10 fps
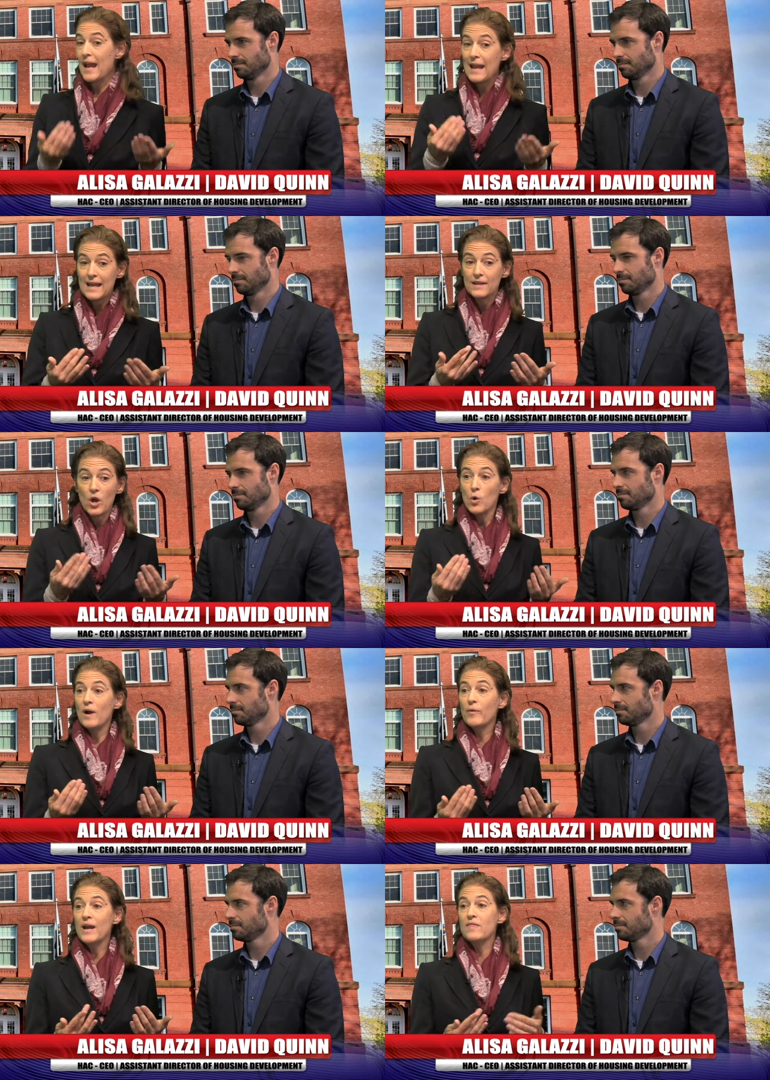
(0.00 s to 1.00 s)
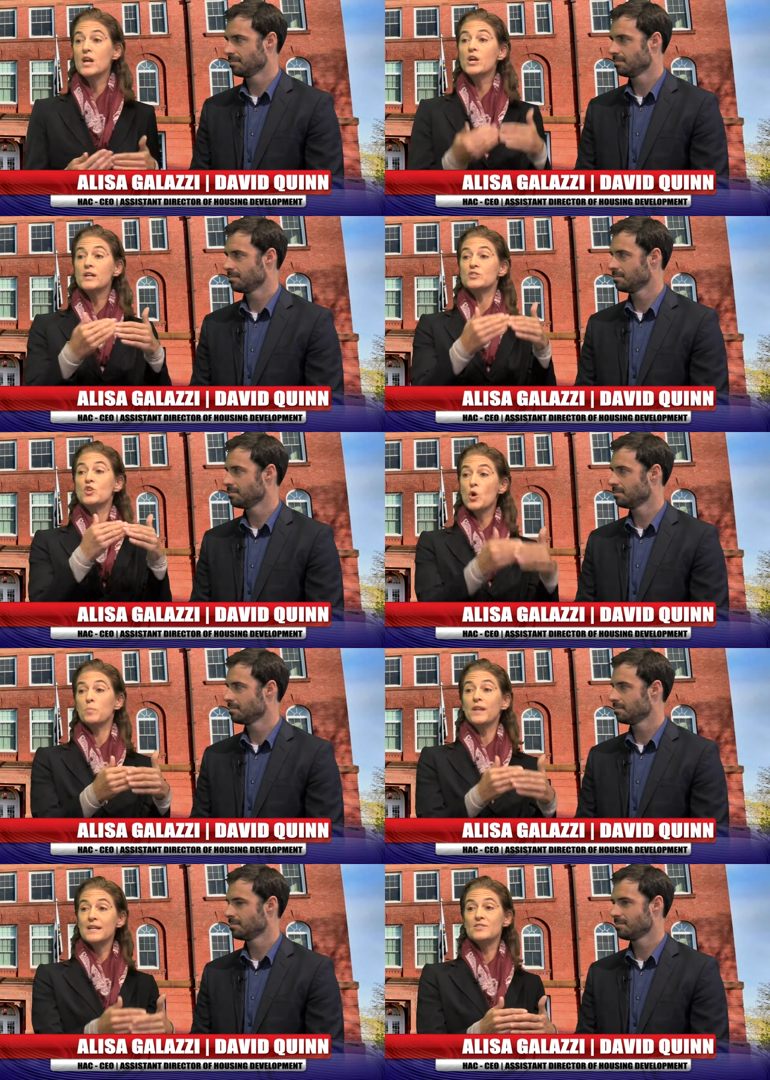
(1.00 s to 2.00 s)
Speaker 1: and oh, by the way, there is no
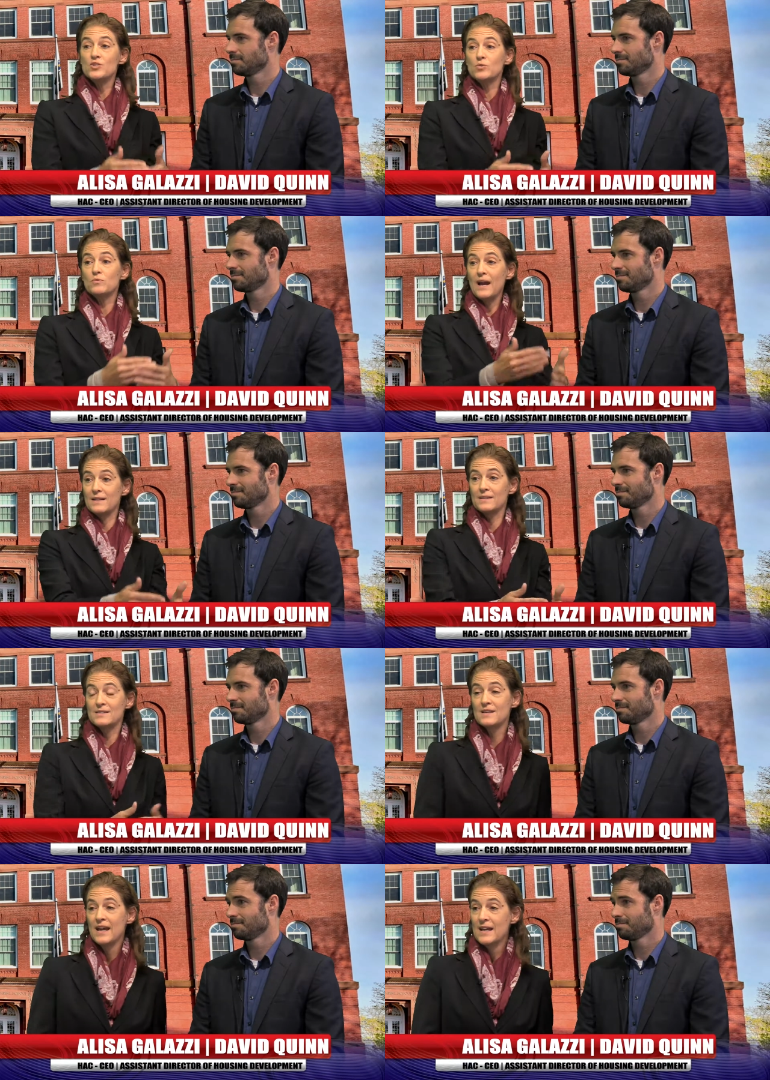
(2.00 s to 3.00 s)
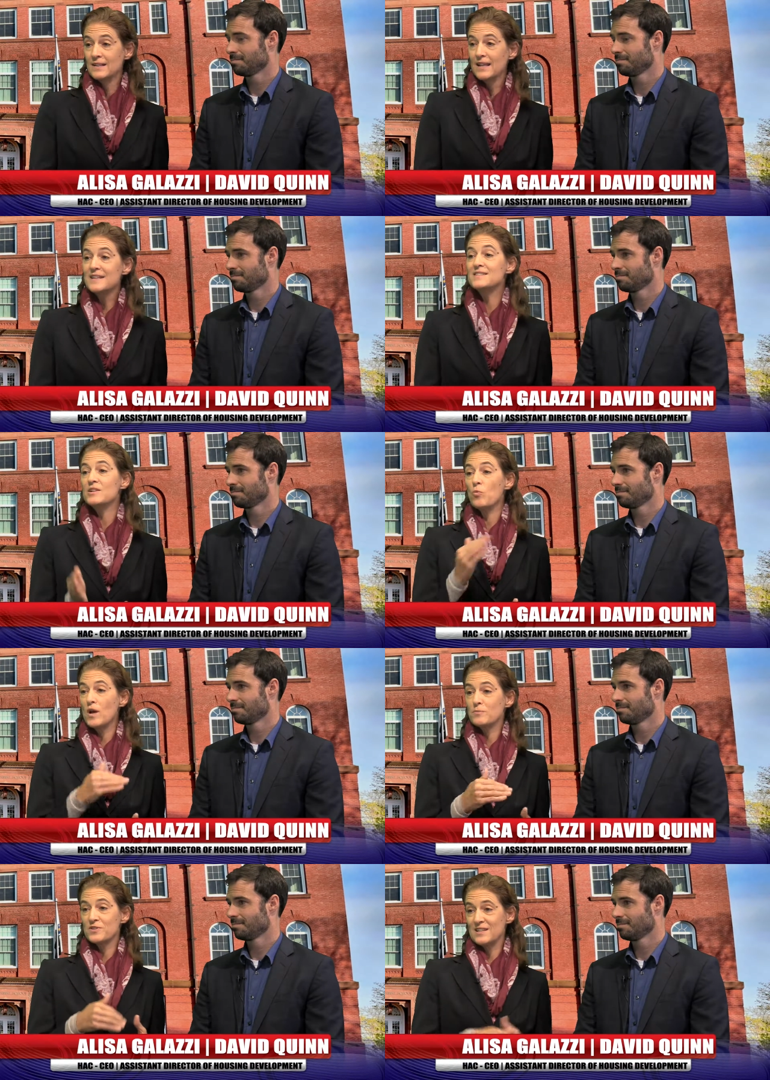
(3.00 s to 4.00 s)
place to rent. It's less than
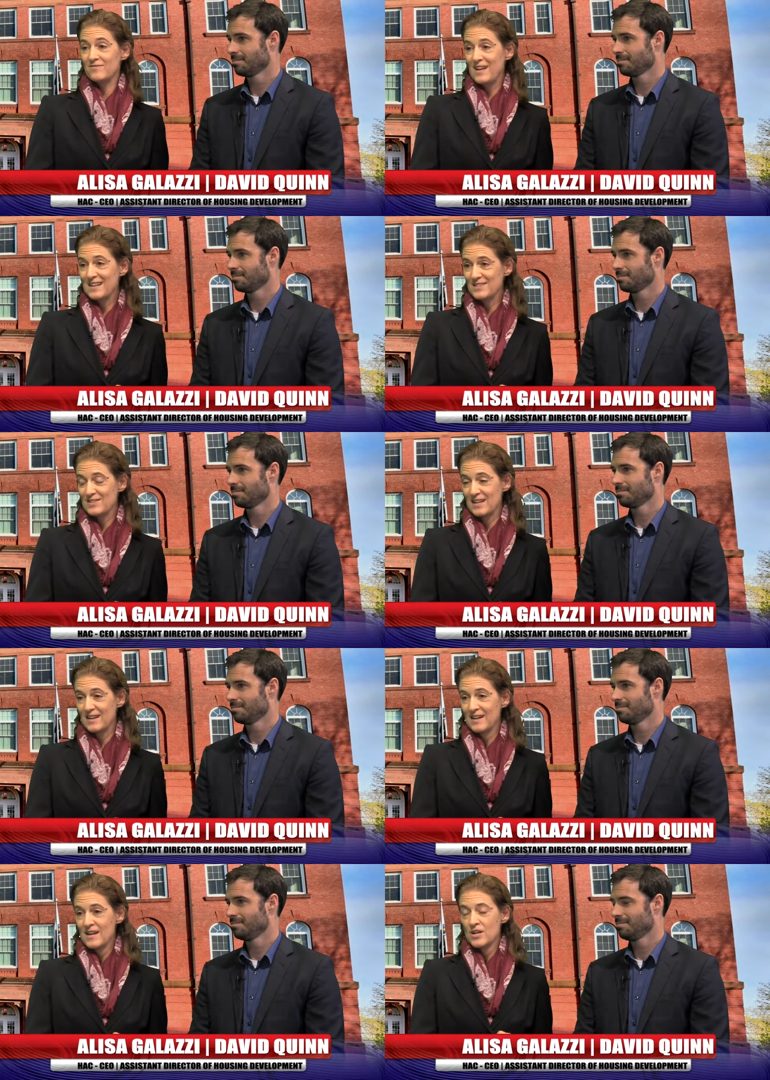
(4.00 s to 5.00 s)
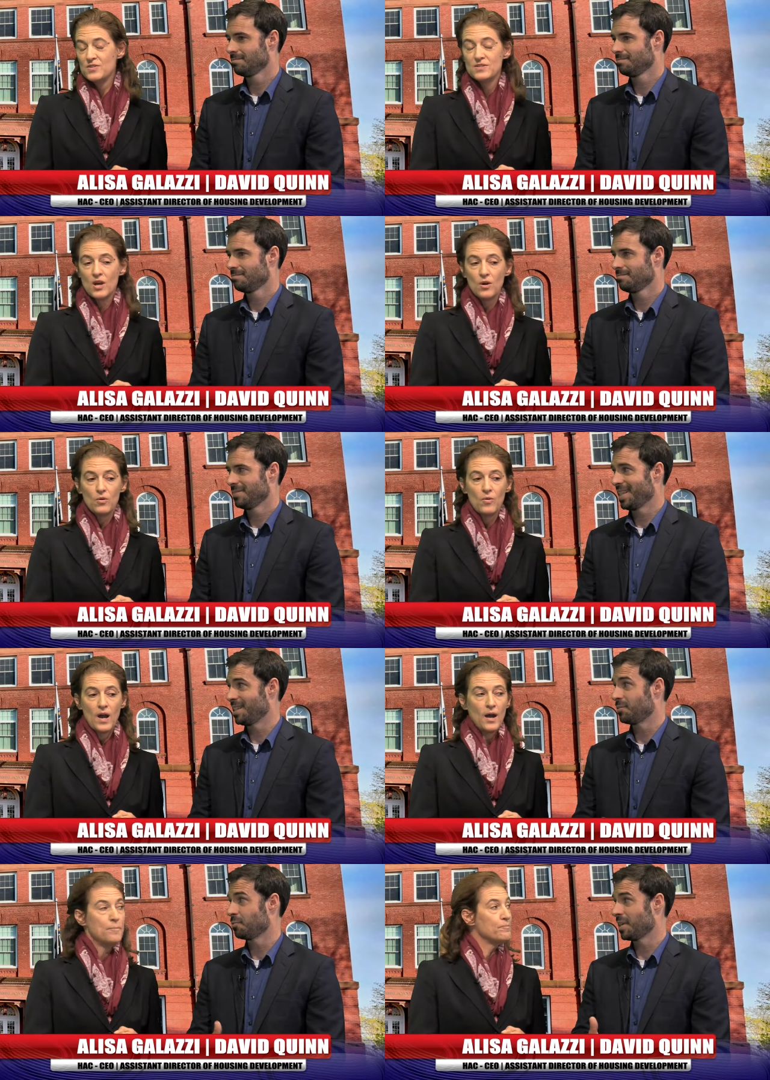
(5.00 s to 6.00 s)
1% vacancy. So,
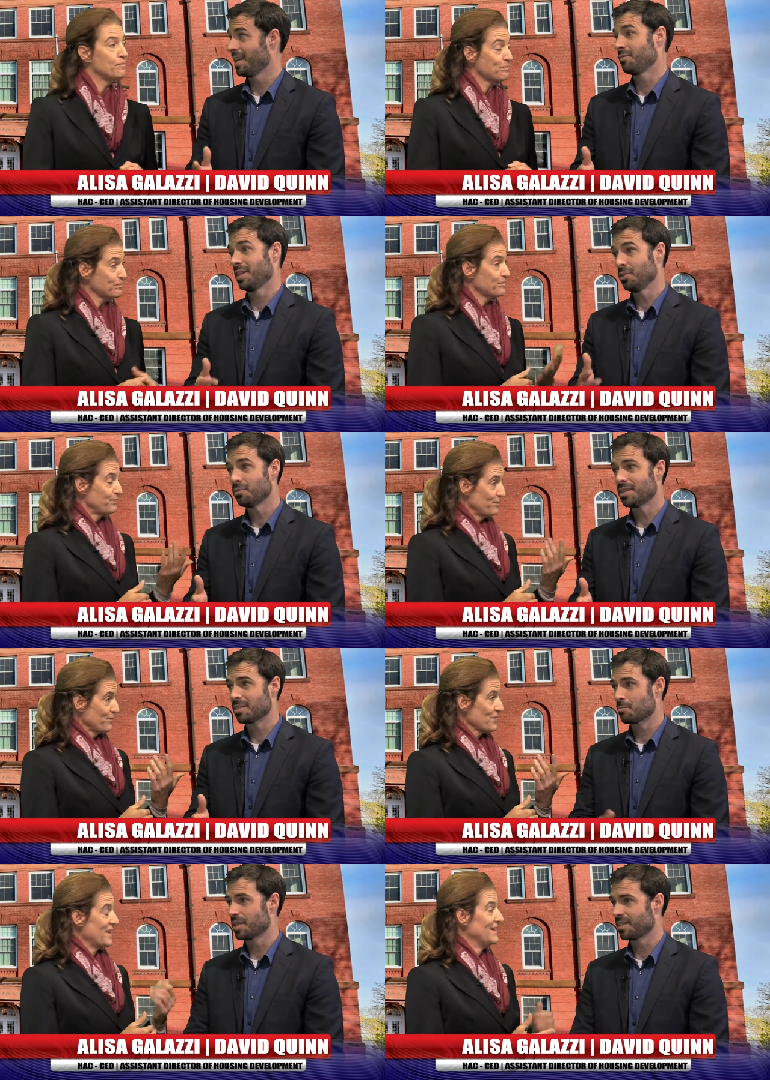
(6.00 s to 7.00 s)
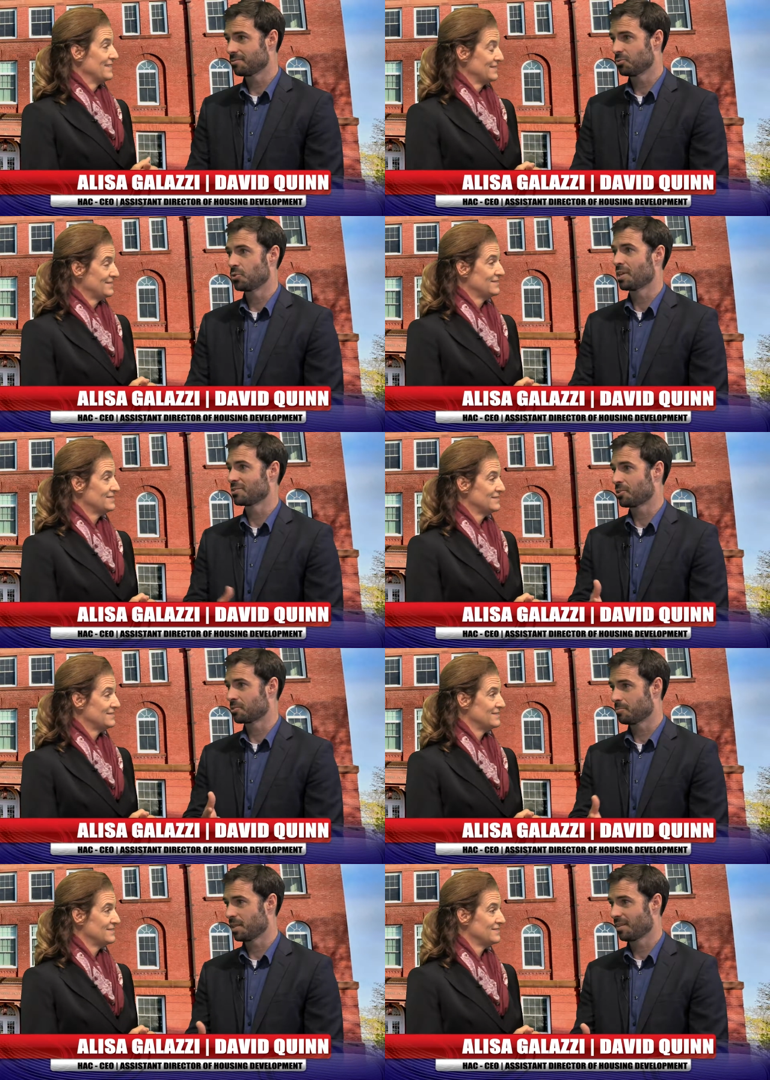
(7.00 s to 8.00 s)
and if,
Speaker 2: um, if they do find something, it's $2,000
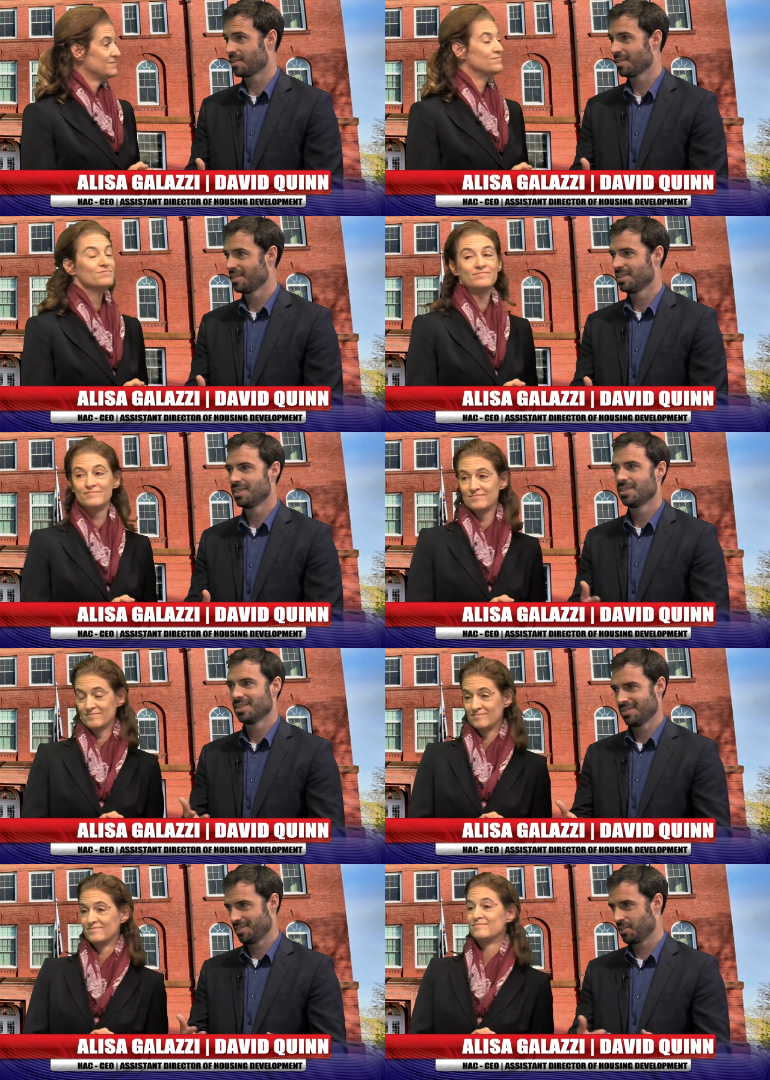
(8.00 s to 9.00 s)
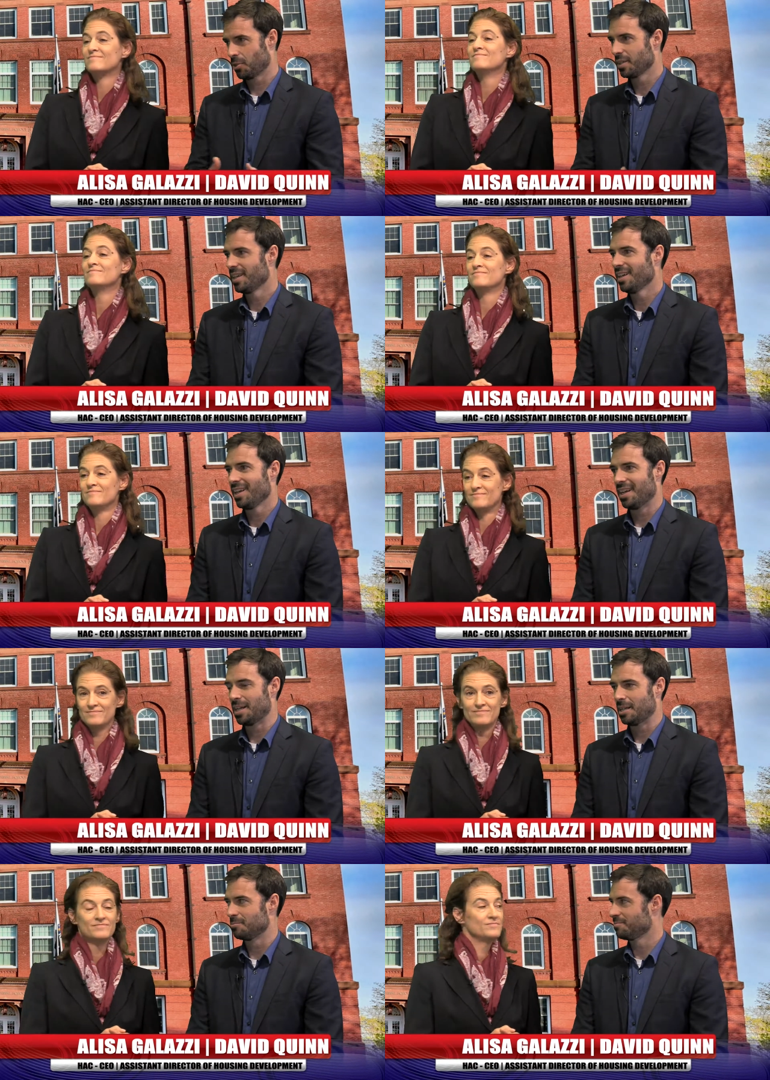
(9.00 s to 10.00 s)
a month. Right. So
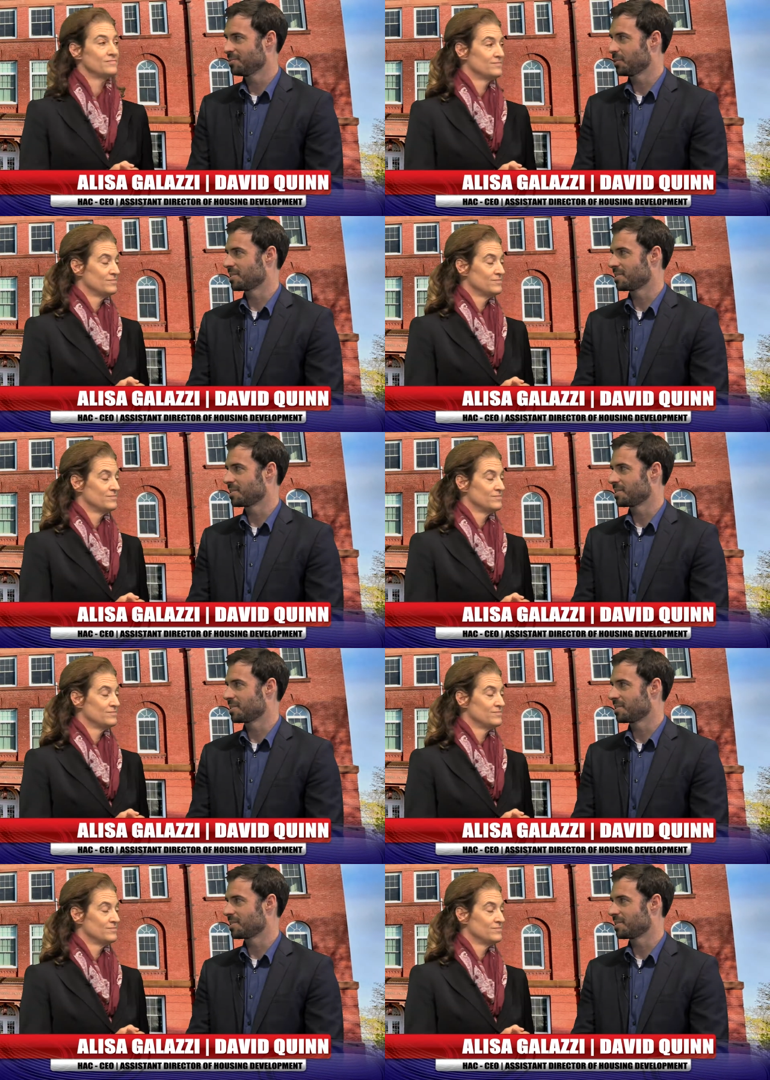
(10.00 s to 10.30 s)
um, so it's